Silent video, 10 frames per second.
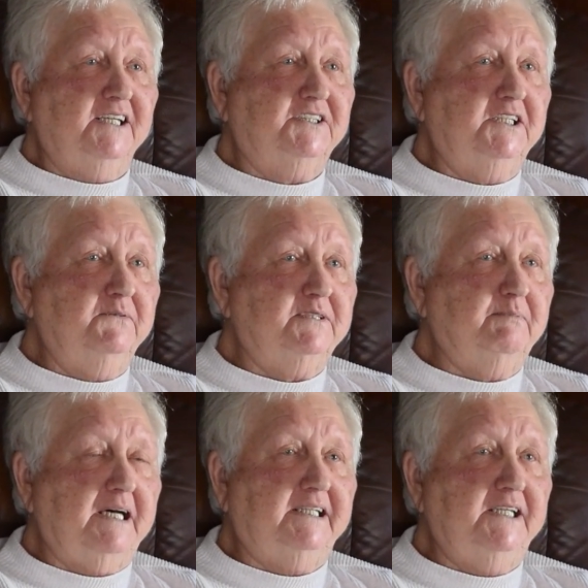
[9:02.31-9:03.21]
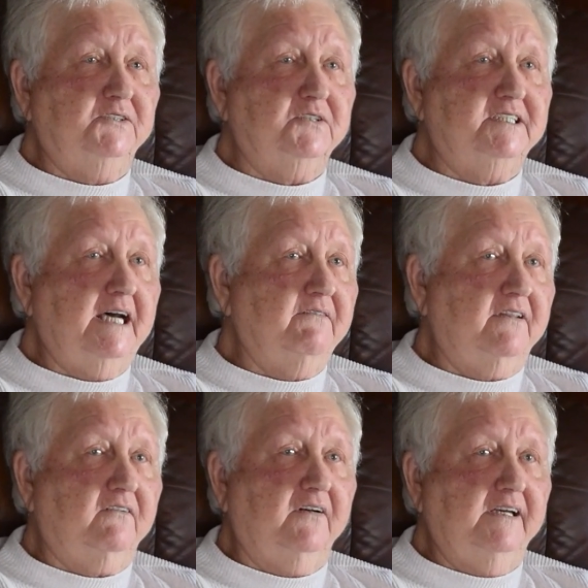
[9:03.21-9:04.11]
She was my teacher in
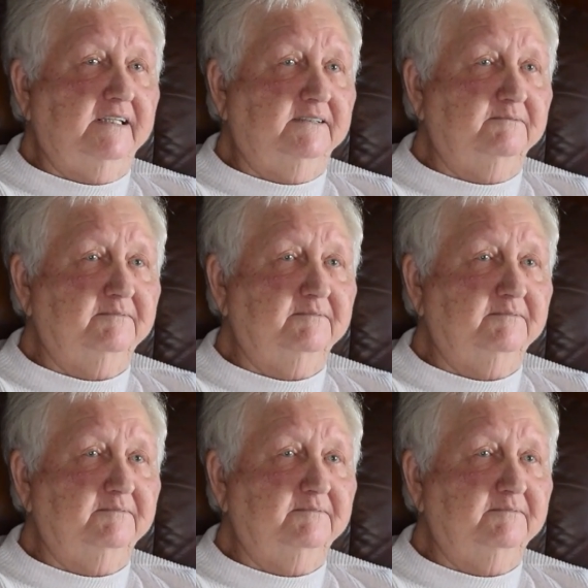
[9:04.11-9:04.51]
7th grade.